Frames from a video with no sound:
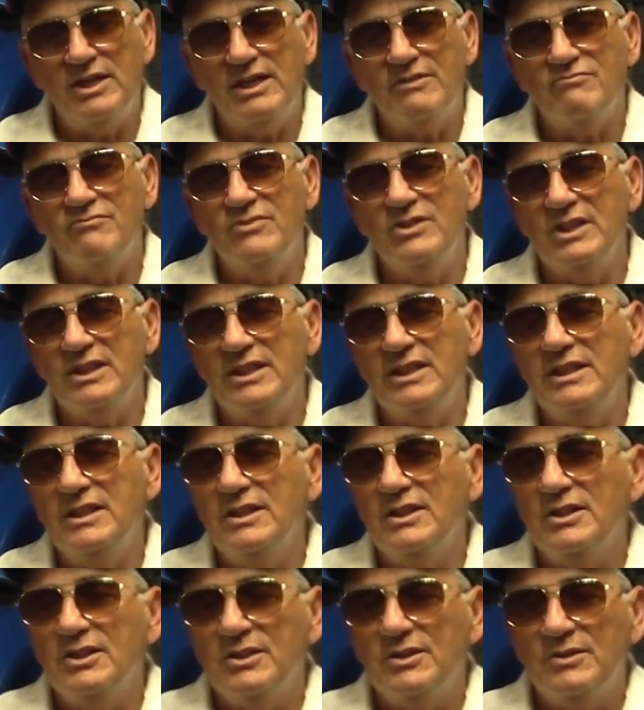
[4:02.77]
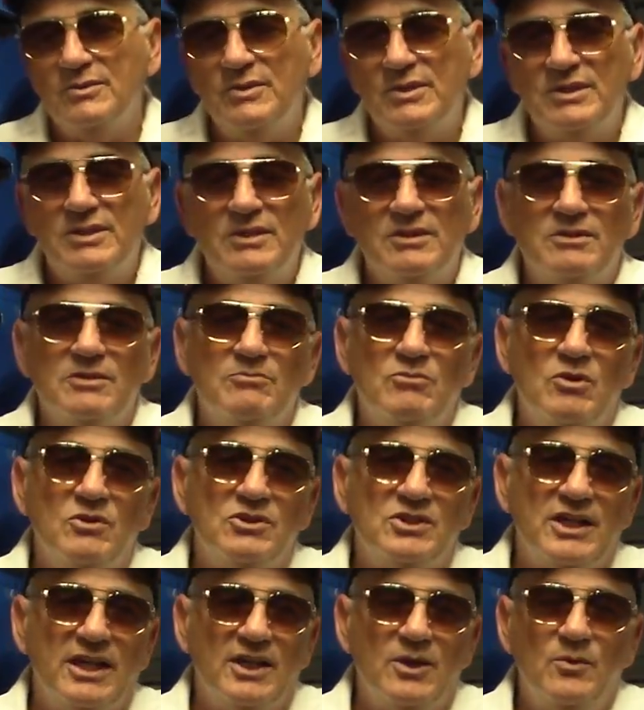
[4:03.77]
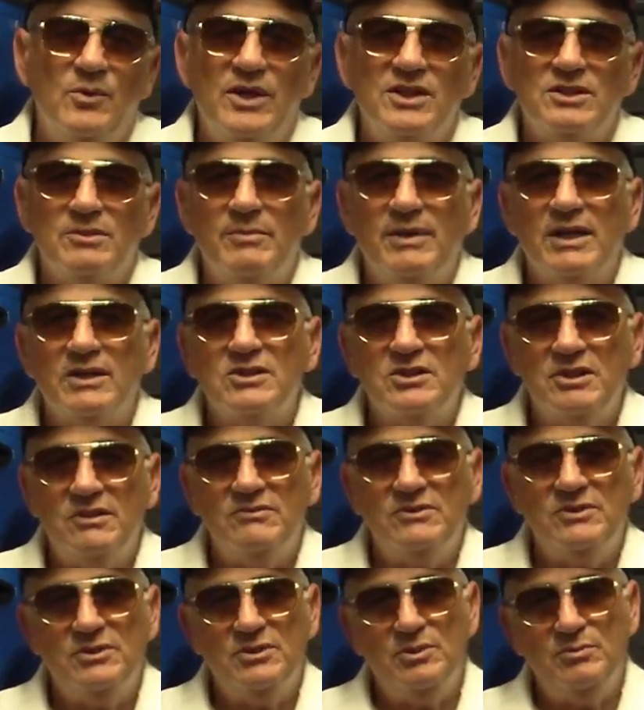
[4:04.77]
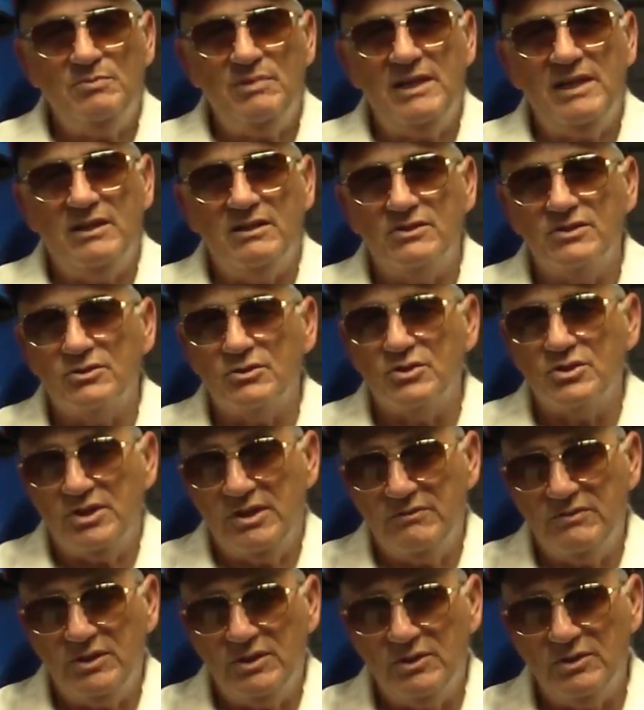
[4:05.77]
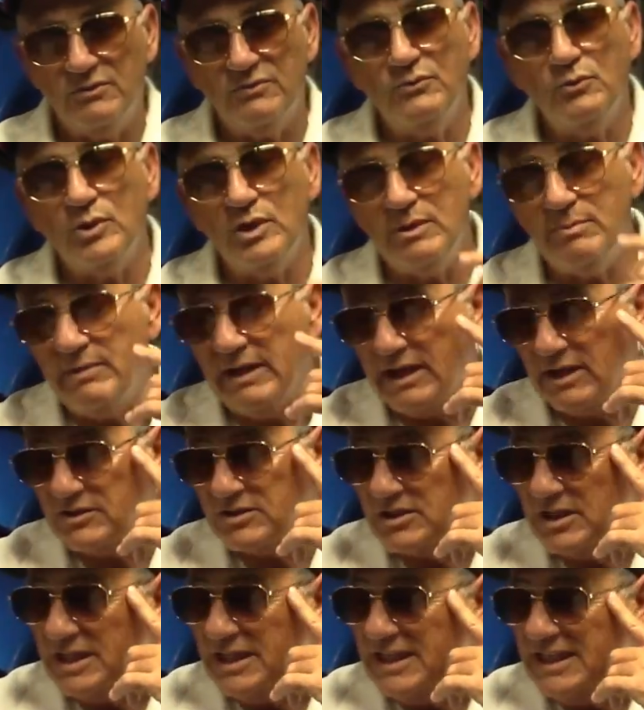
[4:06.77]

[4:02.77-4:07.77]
And really, with the motorcycle weighs about 700 pounds or 740 pounds,